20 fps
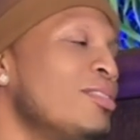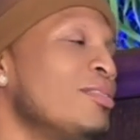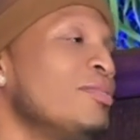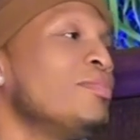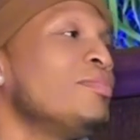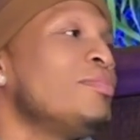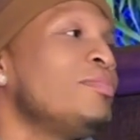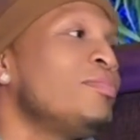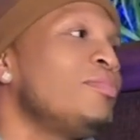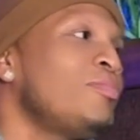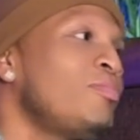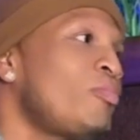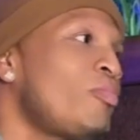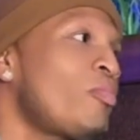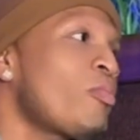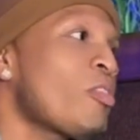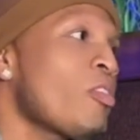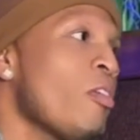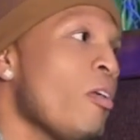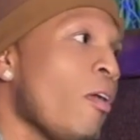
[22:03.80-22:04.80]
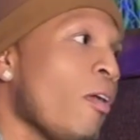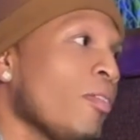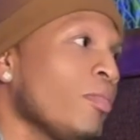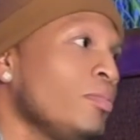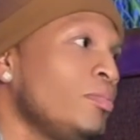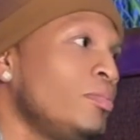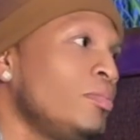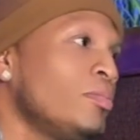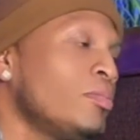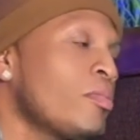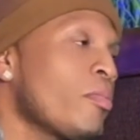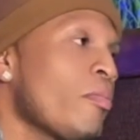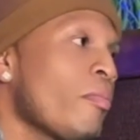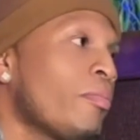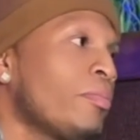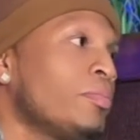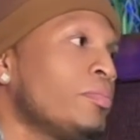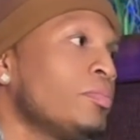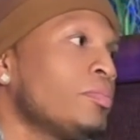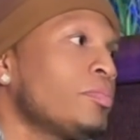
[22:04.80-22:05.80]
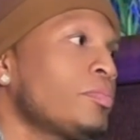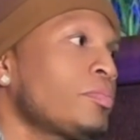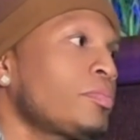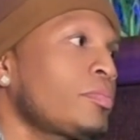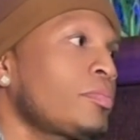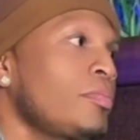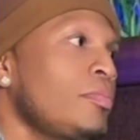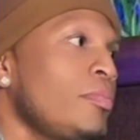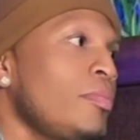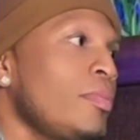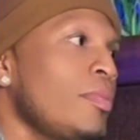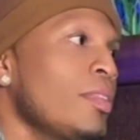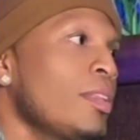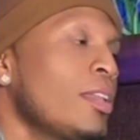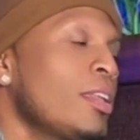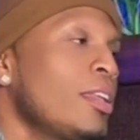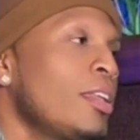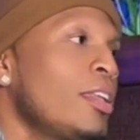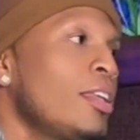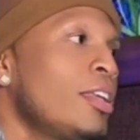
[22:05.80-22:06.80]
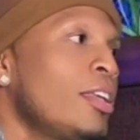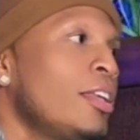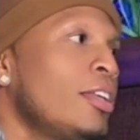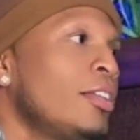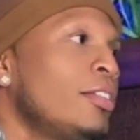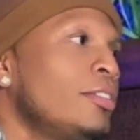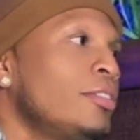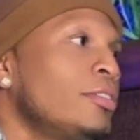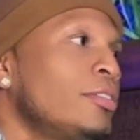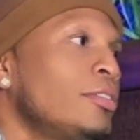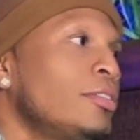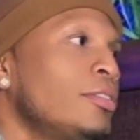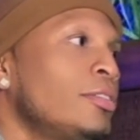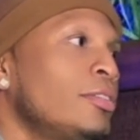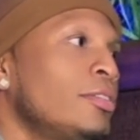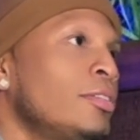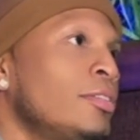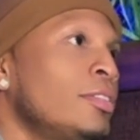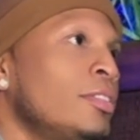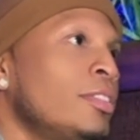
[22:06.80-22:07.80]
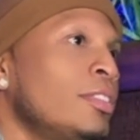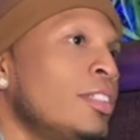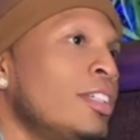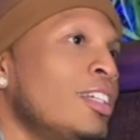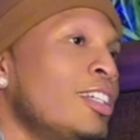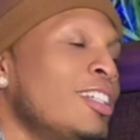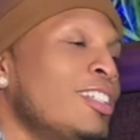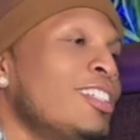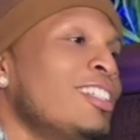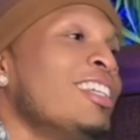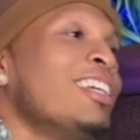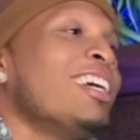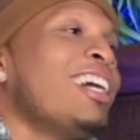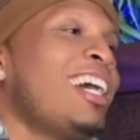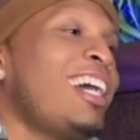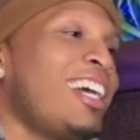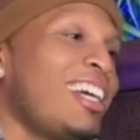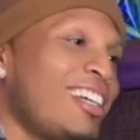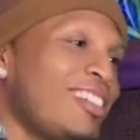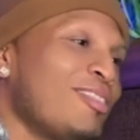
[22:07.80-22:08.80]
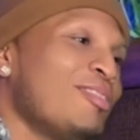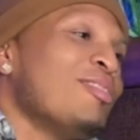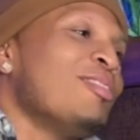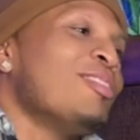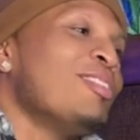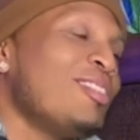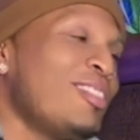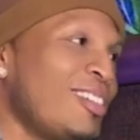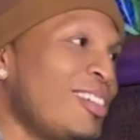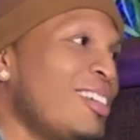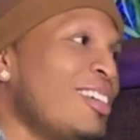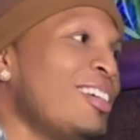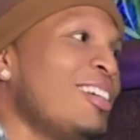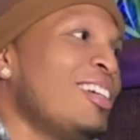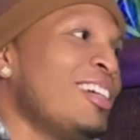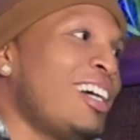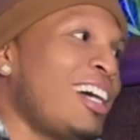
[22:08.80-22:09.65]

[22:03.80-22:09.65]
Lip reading: up here for this event on November 18th for the Rise of the Warrior? I heard